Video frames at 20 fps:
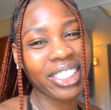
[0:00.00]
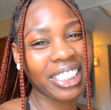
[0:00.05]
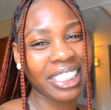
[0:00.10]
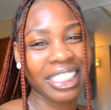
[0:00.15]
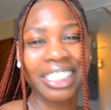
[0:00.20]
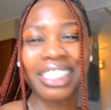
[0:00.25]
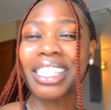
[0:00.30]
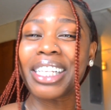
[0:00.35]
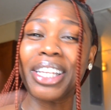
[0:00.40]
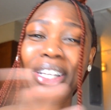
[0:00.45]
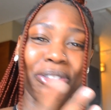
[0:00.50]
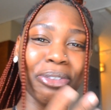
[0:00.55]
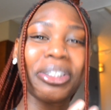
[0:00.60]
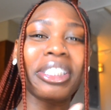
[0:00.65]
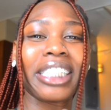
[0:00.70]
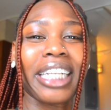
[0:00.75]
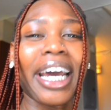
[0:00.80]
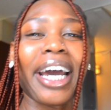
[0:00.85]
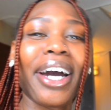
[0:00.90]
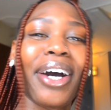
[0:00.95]
just close
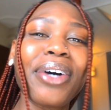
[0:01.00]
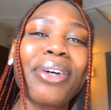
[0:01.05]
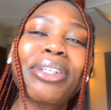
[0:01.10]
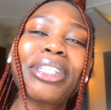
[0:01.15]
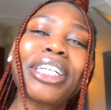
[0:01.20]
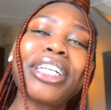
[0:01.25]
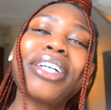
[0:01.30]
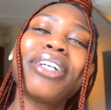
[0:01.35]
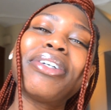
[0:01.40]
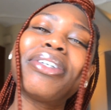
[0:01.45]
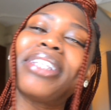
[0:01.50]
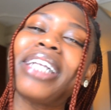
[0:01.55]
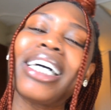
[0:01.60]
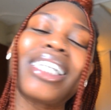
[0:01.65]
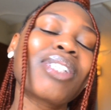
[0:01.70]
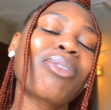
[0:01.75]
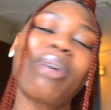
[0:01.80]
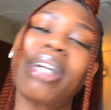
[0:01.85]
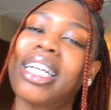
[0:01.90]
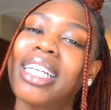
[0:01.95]
now, you know?
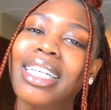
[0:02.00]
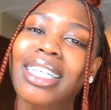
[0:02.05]
That's what it